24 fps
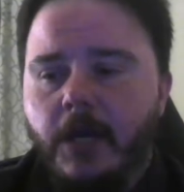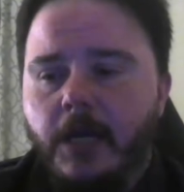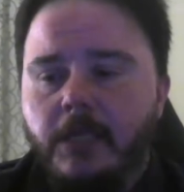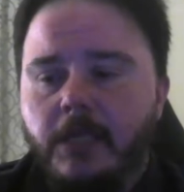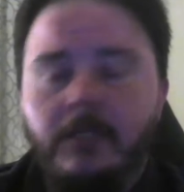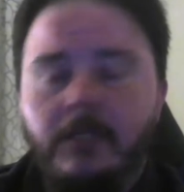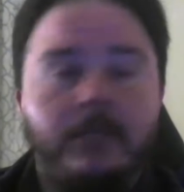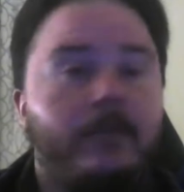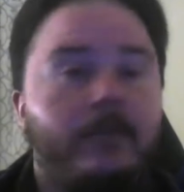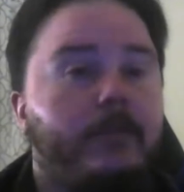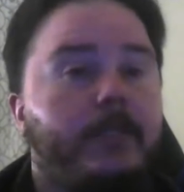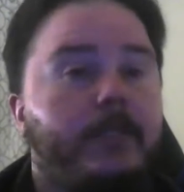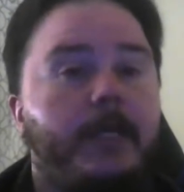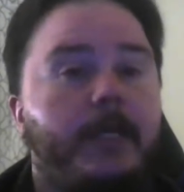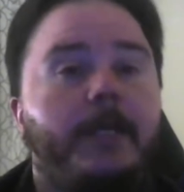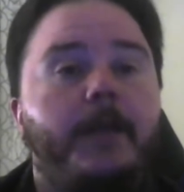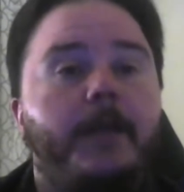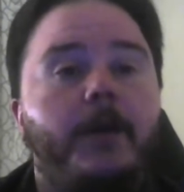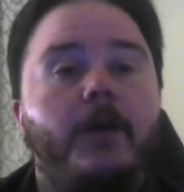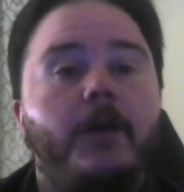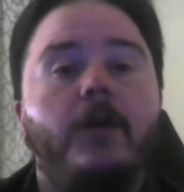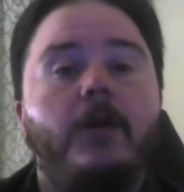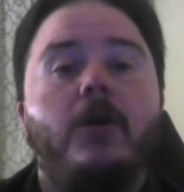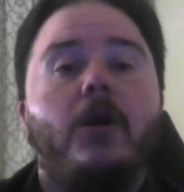you guys
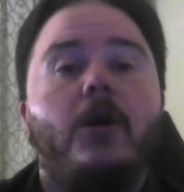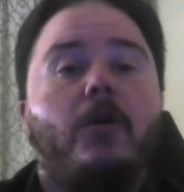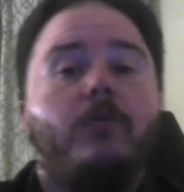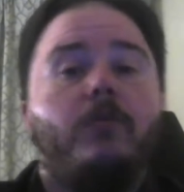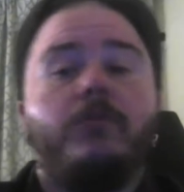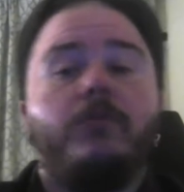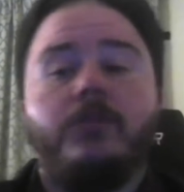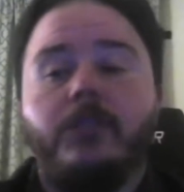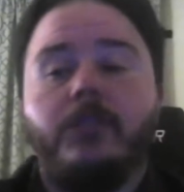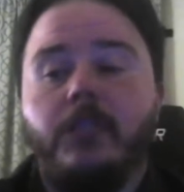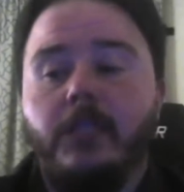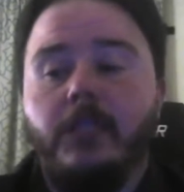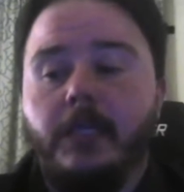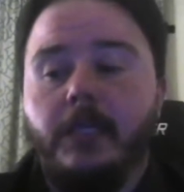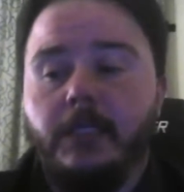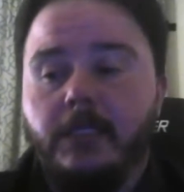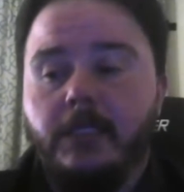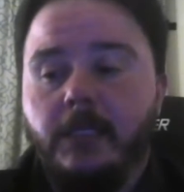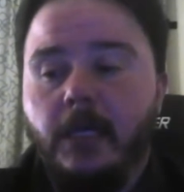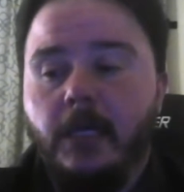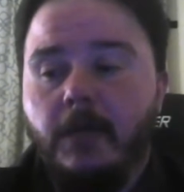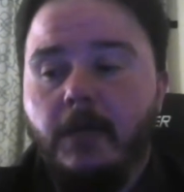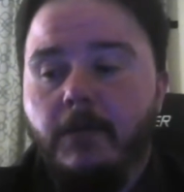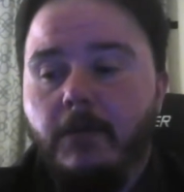take care we'll see you
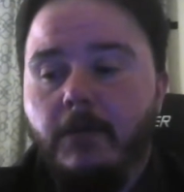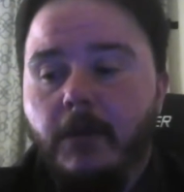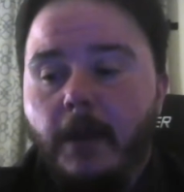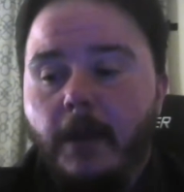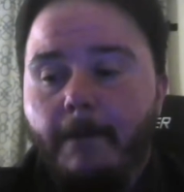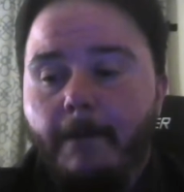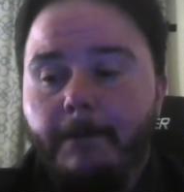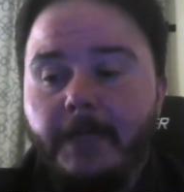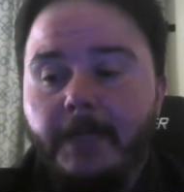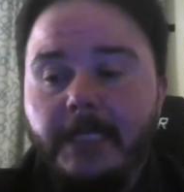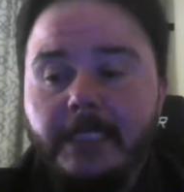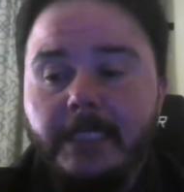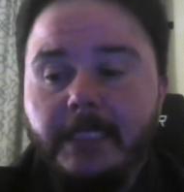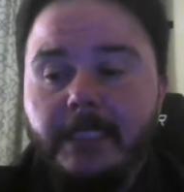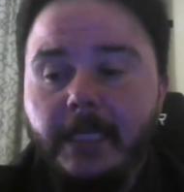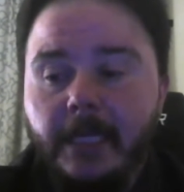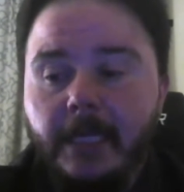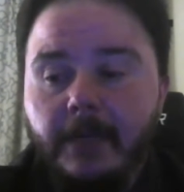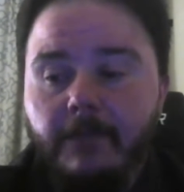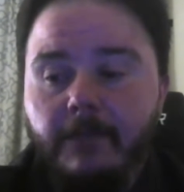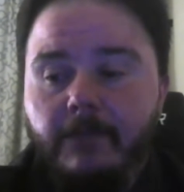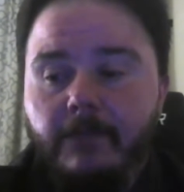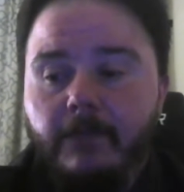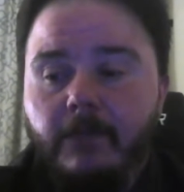next time be
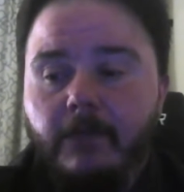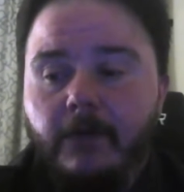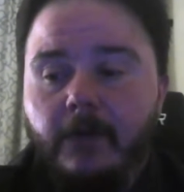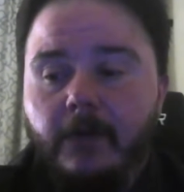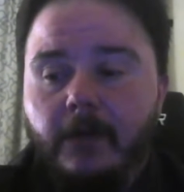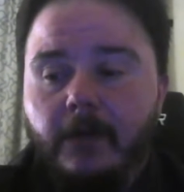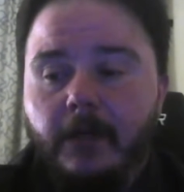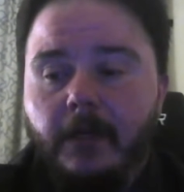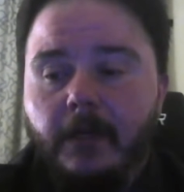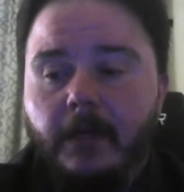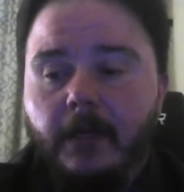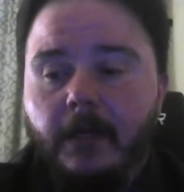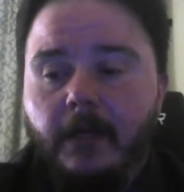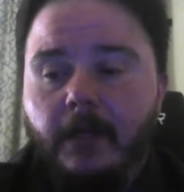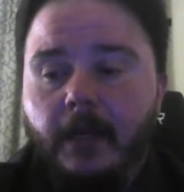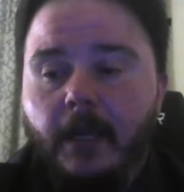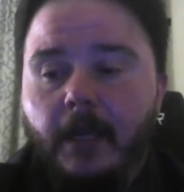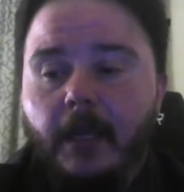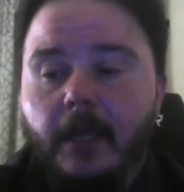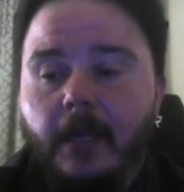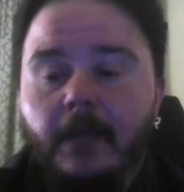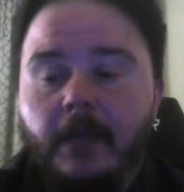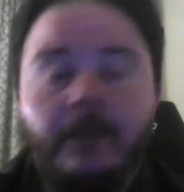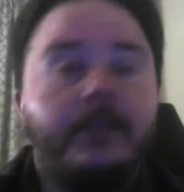safe
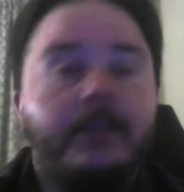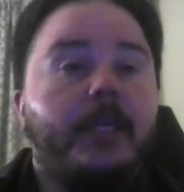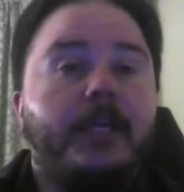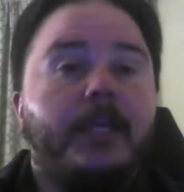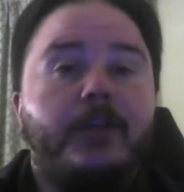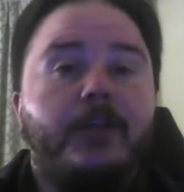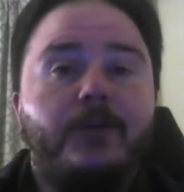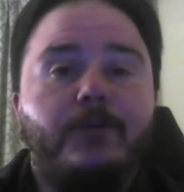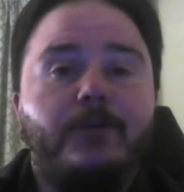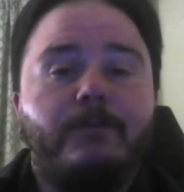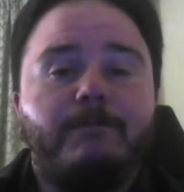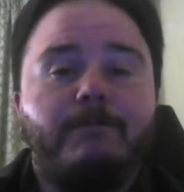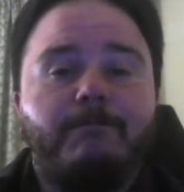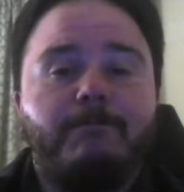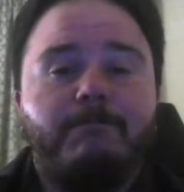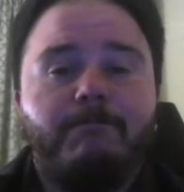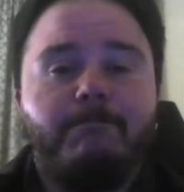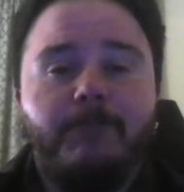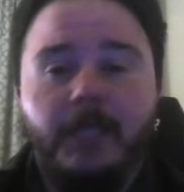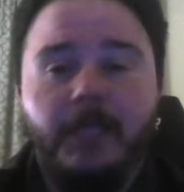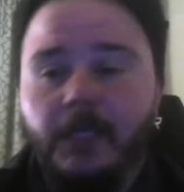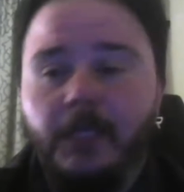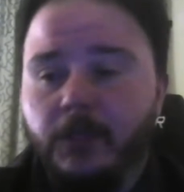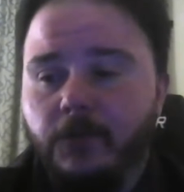and thank you
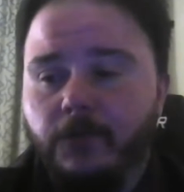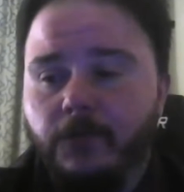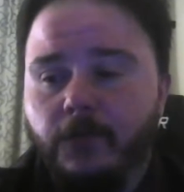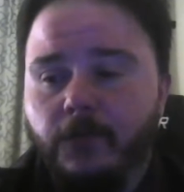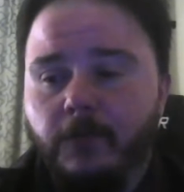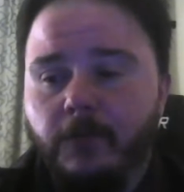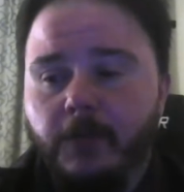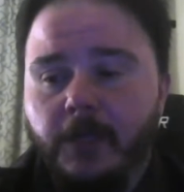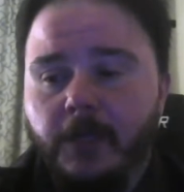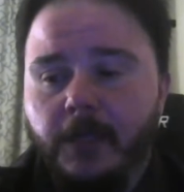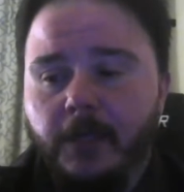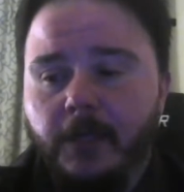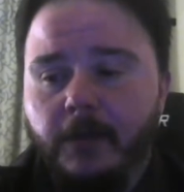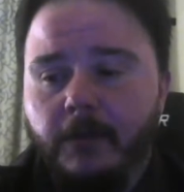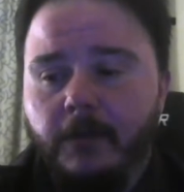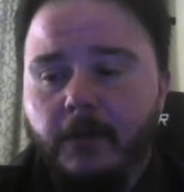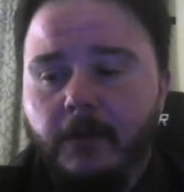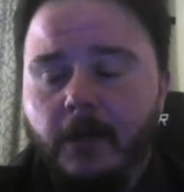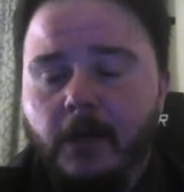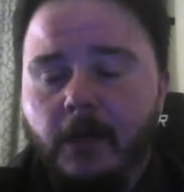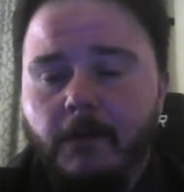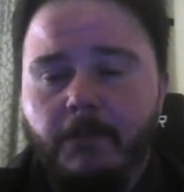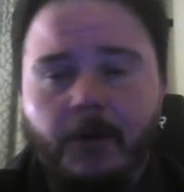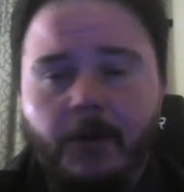thank you for
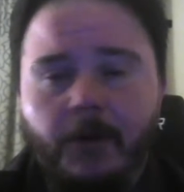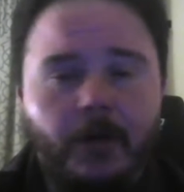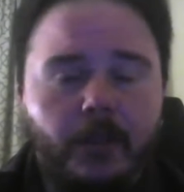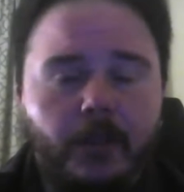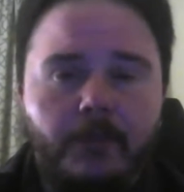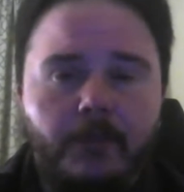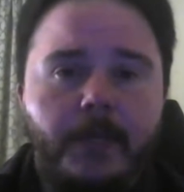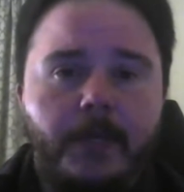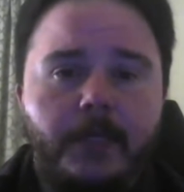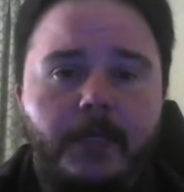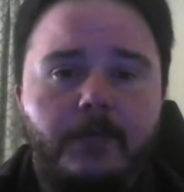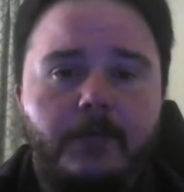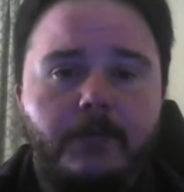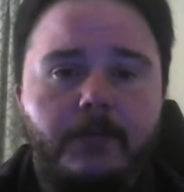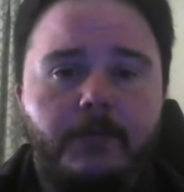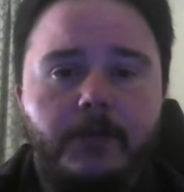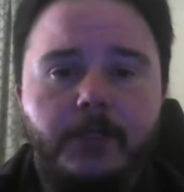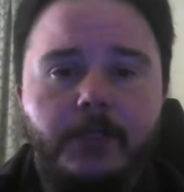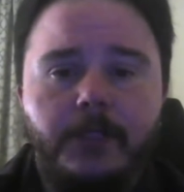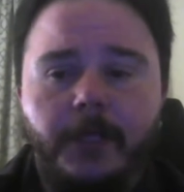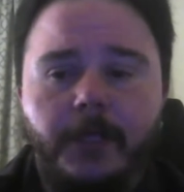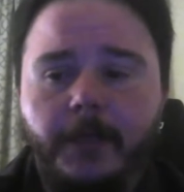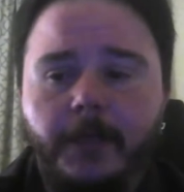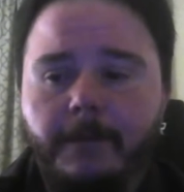being um, part of the page
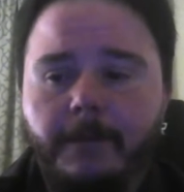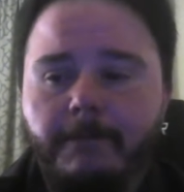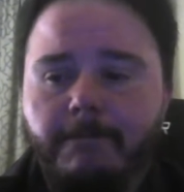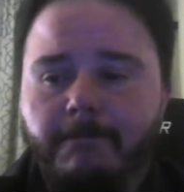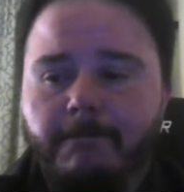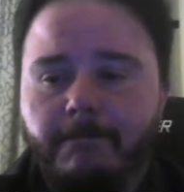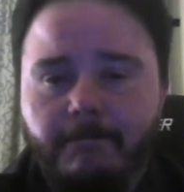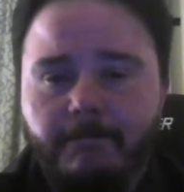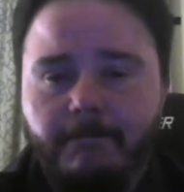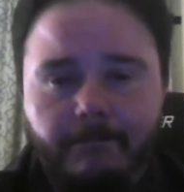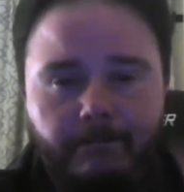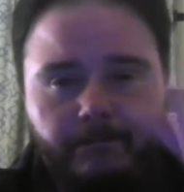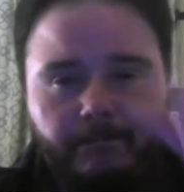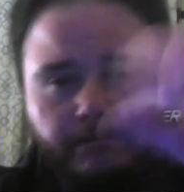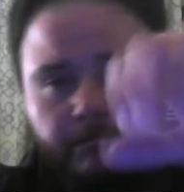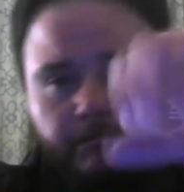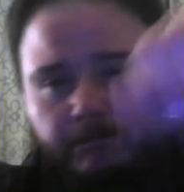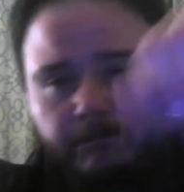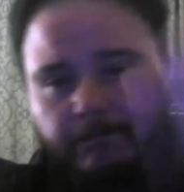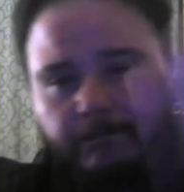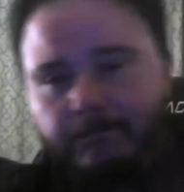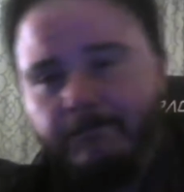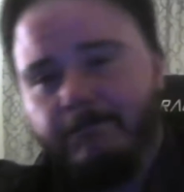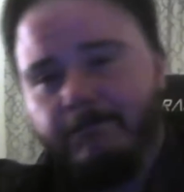we appreciate it
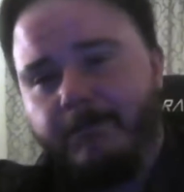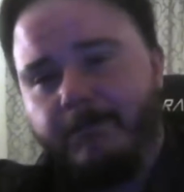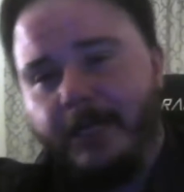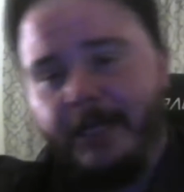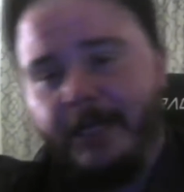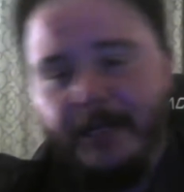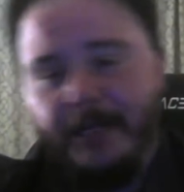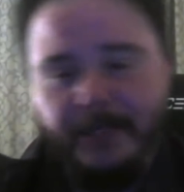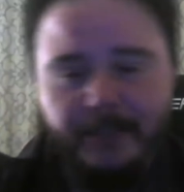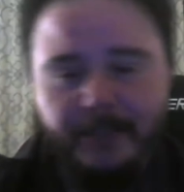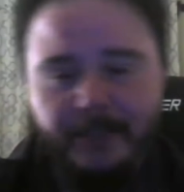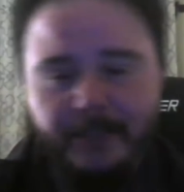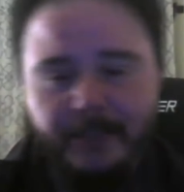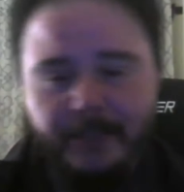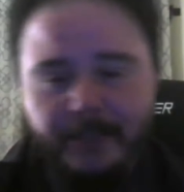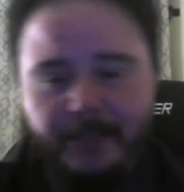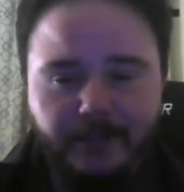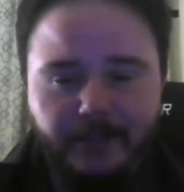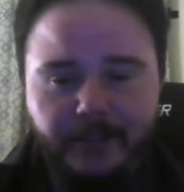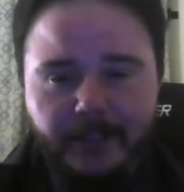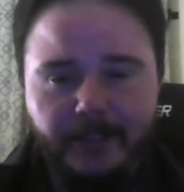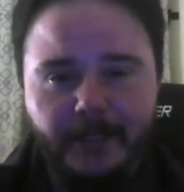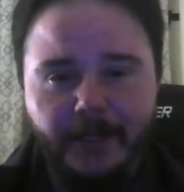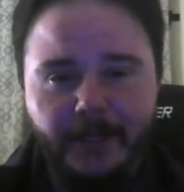bye
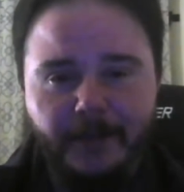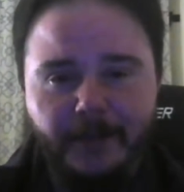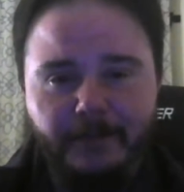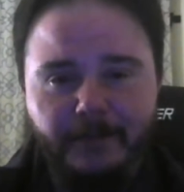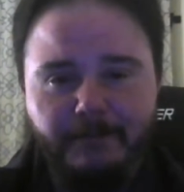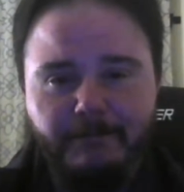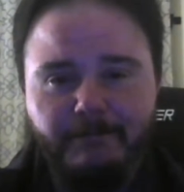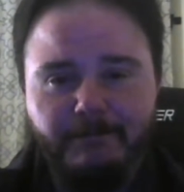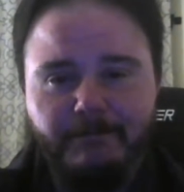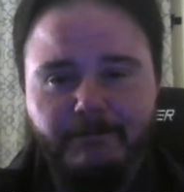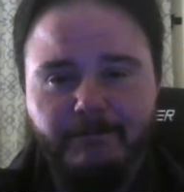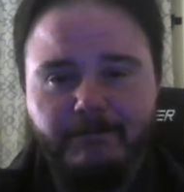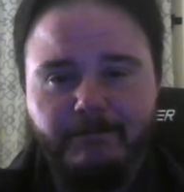guys we'll see you later